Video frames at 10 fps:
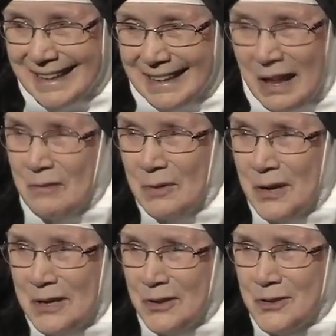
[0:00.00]
And I'm
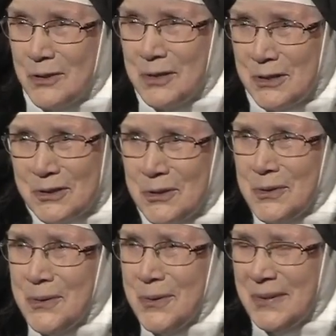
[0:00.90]
going to do it
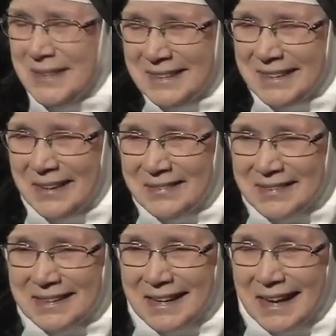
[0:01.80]
too.
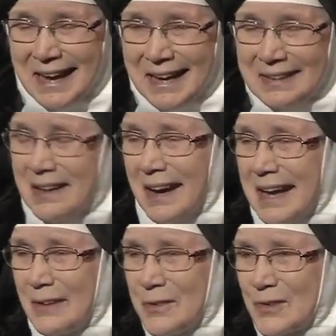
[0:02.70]
And I
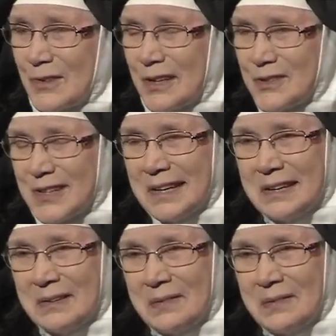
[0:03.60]
had such a